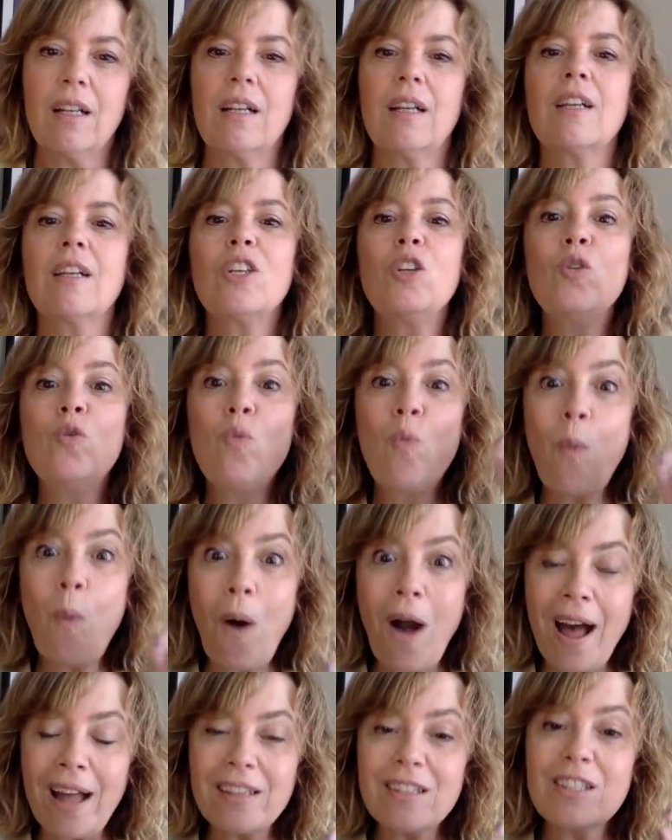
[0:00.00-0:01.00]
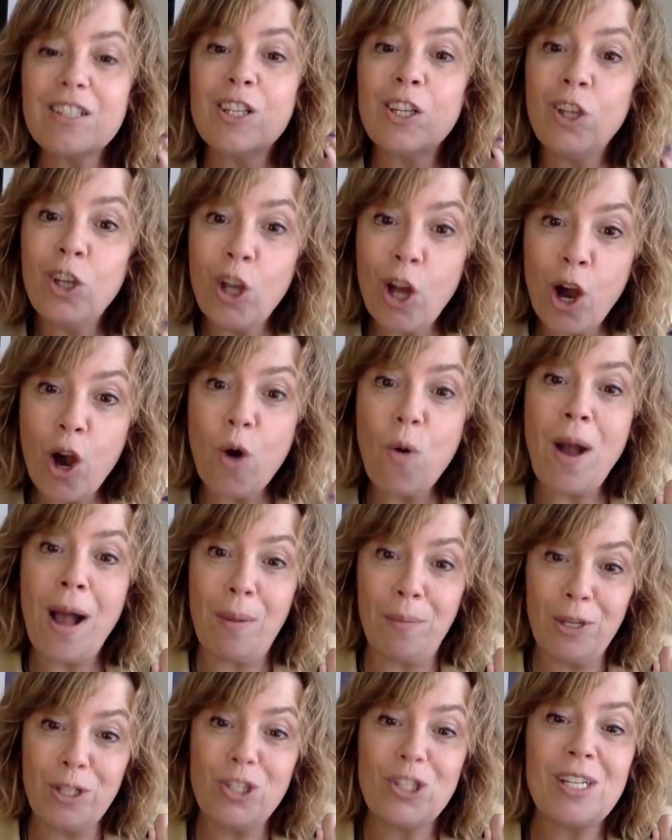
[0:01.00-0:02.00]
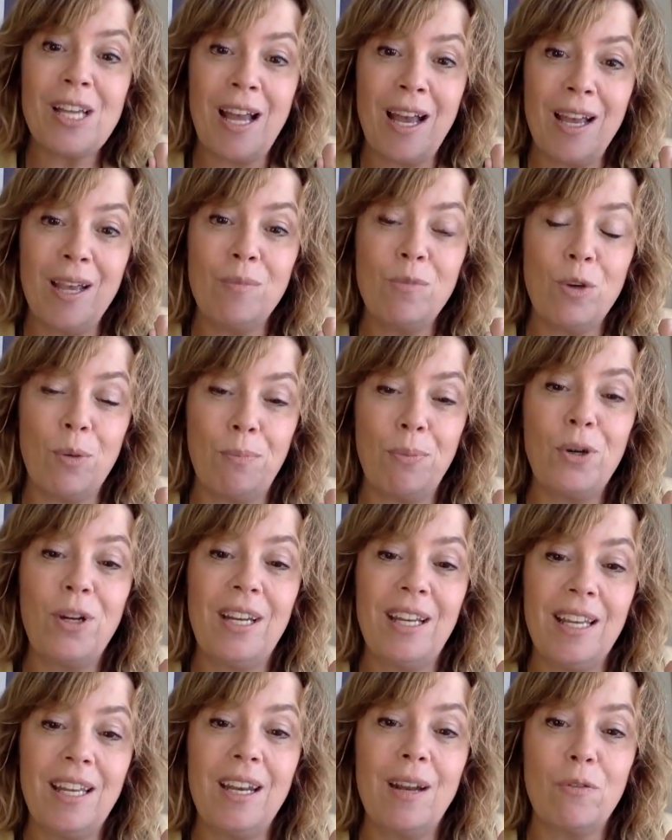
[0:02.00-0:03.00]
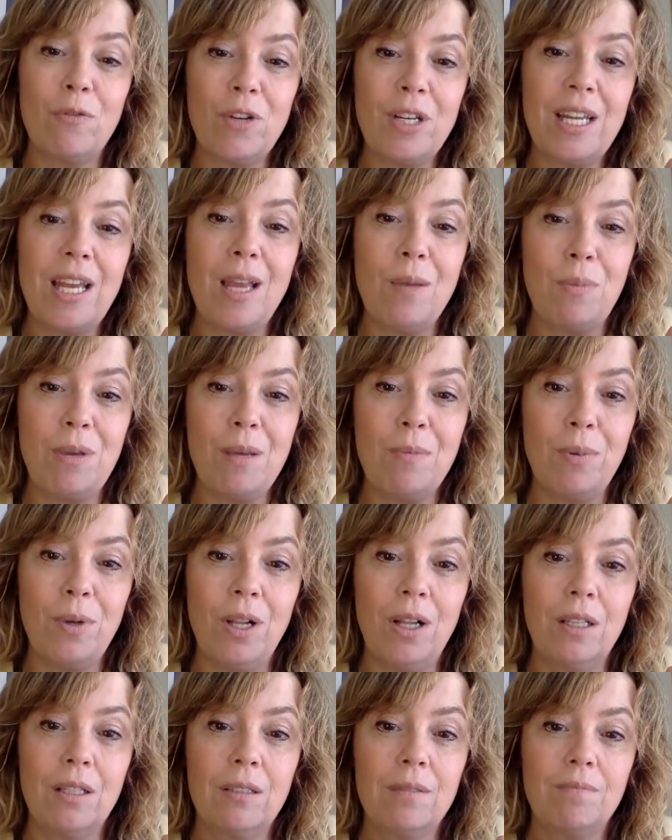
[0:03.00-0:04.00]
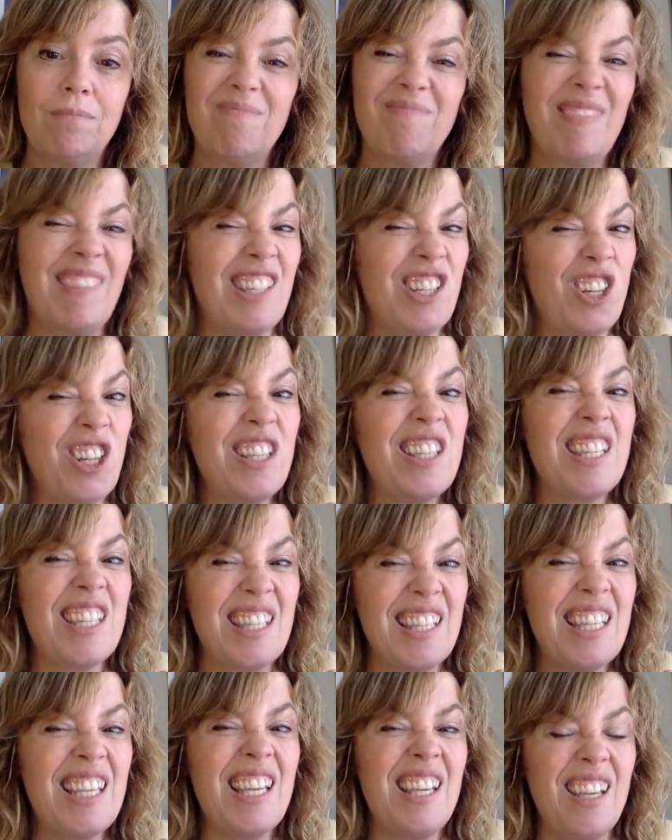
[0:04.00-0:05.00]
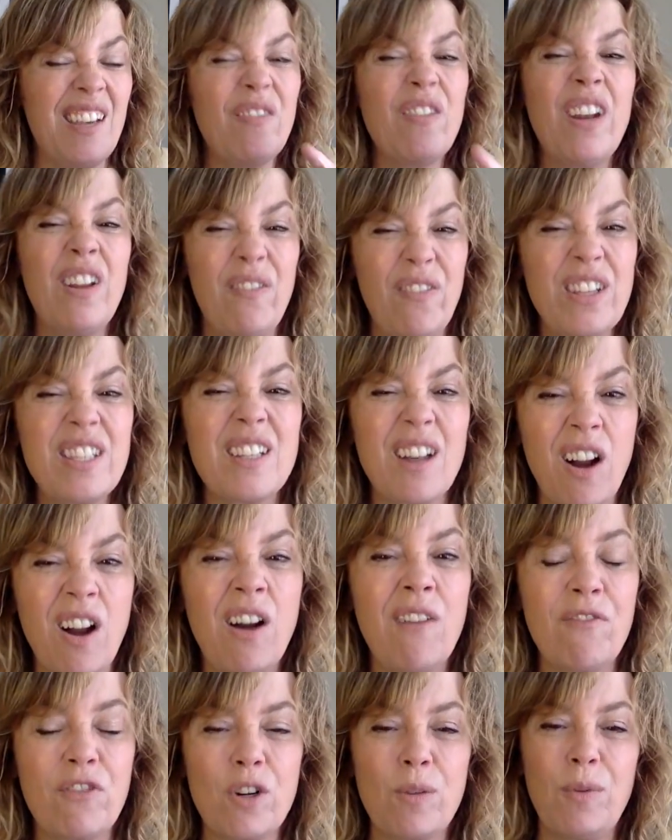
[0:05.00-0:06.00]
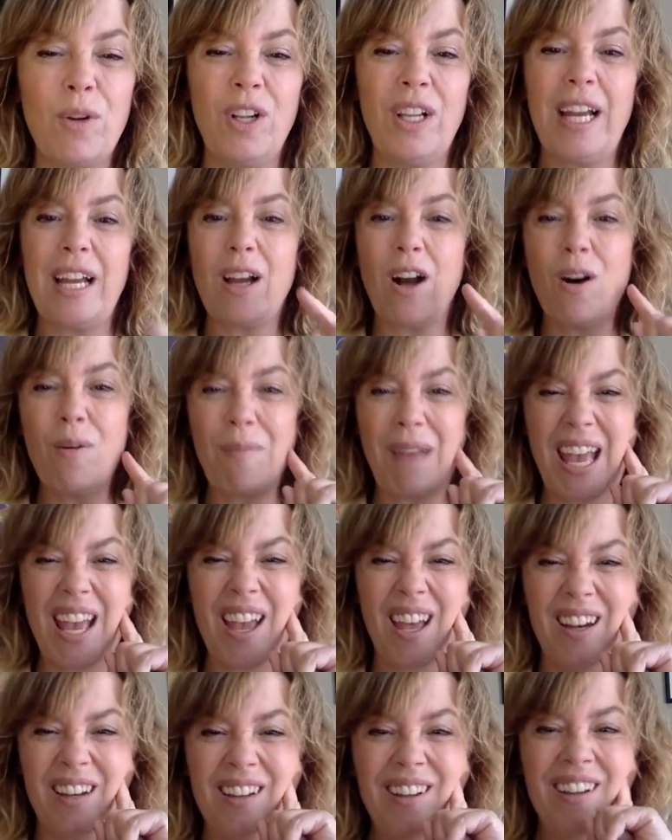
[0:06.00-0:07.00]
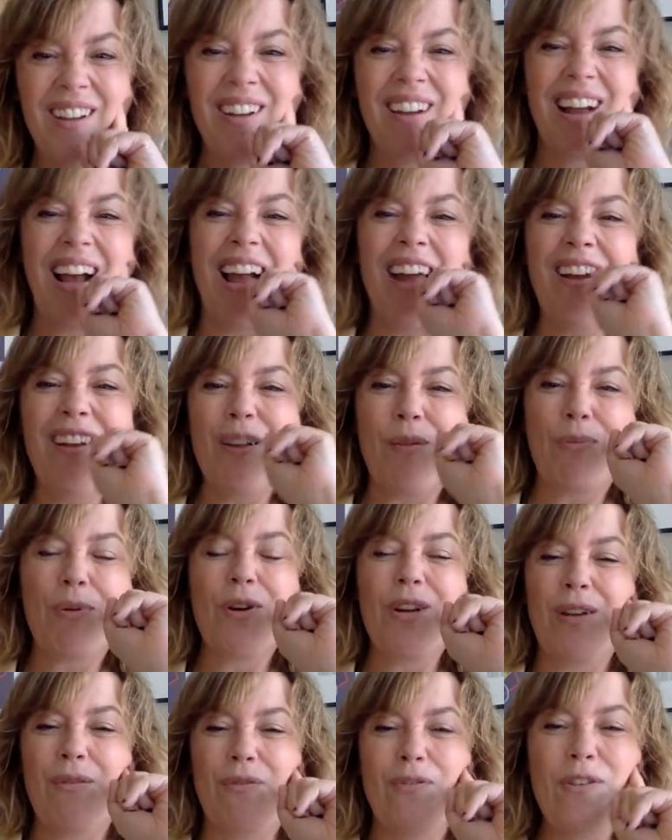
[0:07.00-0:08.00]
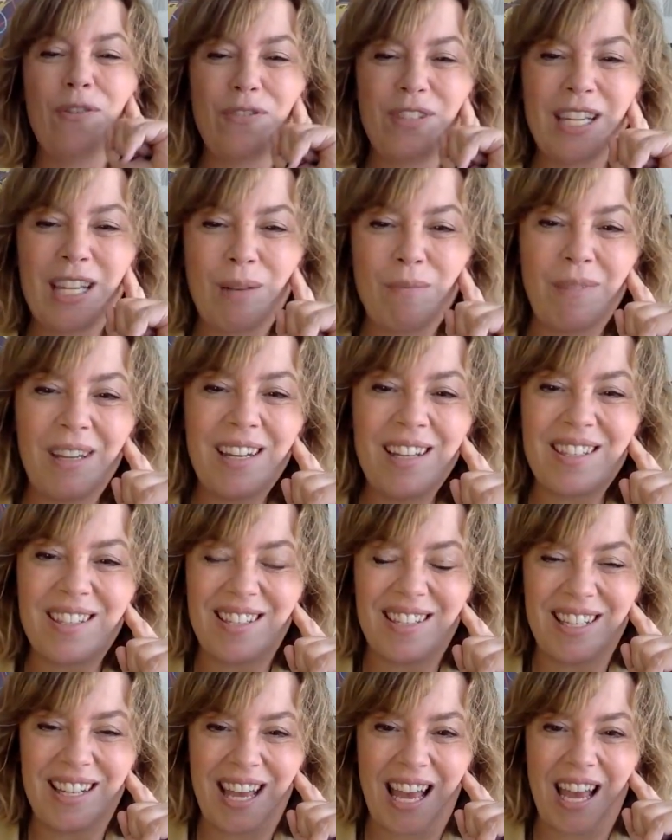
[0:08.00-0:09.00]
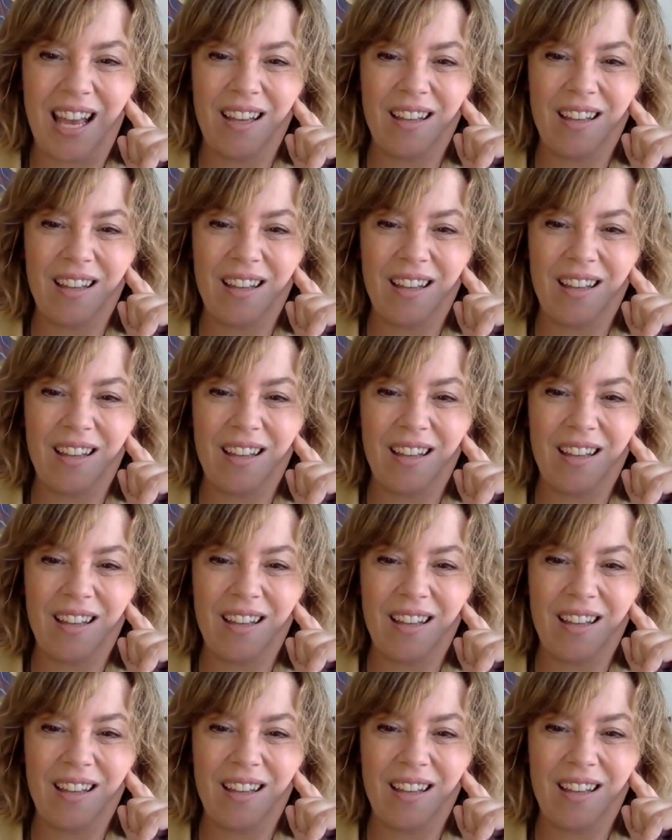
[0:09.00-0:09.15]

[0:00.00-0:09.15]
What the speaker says: You want to know how much time you're putting in every day, people. It's good to see, even if it's uncomfortable, like, oh man, I only put in 15 minutes today.